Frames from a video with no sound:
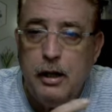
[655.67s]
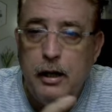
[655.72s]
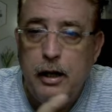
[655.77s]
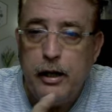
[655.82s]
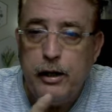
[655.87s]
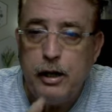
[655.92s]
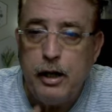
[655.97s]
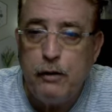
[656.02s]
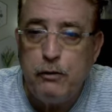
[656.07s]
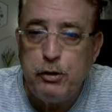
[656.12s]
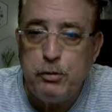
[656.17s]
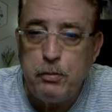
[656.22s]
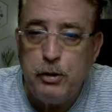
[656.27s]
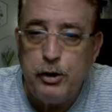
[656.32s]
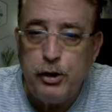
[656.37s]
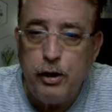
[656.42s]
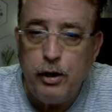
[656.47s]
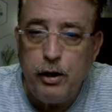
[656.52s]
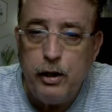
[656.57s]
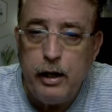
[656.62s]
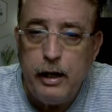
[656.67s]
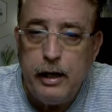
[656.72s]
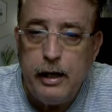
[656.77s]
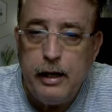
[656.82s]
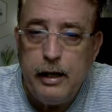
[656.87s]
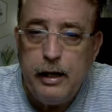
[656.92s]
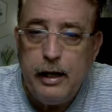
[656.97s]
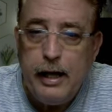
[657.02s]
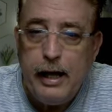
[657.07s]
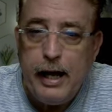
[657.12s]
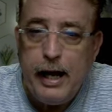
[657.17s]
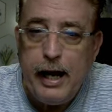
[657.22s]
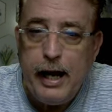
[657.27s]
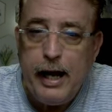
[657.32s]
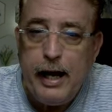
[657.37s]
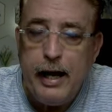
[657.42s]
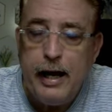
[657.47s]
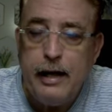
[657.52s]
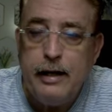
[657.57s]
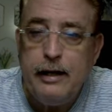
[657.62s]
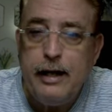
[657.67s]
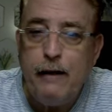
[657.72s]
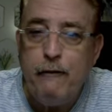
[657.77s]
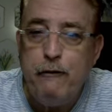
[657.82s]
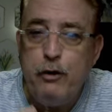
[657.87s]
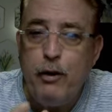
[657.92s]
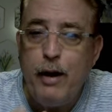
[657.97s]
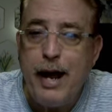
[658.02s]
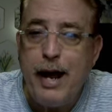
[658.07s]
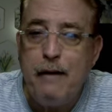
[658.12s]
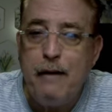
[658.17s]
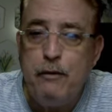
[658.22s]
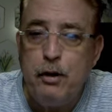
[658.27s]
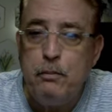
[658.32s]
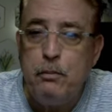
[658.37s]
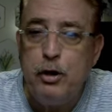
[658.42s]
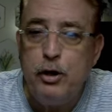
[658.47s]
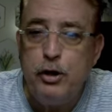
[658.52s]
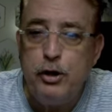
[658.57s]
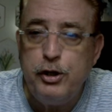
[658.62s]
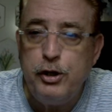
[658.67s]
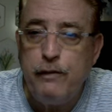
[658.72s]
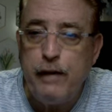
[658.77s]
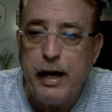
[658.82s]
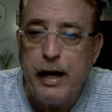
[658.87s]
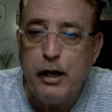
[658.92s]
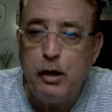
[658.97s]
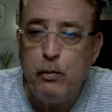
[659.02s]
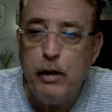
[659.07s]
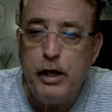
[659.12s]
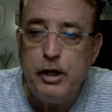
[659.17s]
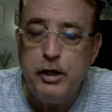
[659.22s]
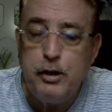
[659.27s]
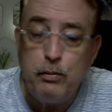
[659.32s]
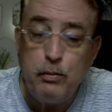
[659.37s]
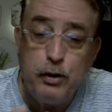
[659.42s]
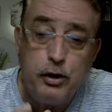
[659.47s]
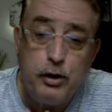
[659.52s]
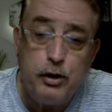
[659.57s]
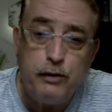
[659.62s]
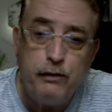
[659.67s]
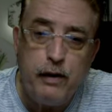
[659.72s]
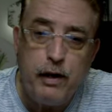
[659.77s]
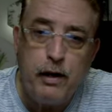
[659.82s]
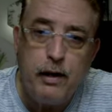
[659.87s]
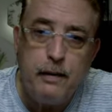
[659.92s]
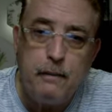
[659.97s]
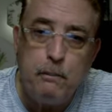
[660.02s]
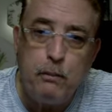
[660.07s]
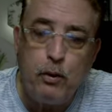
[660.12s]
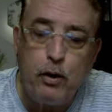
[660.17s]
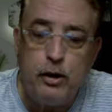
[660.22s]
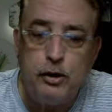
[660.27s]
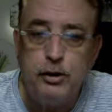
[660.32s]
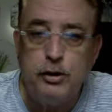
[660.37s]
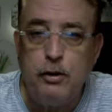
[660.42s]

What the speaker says: It covers maternity and if you have an emergency evacuation, which is very important.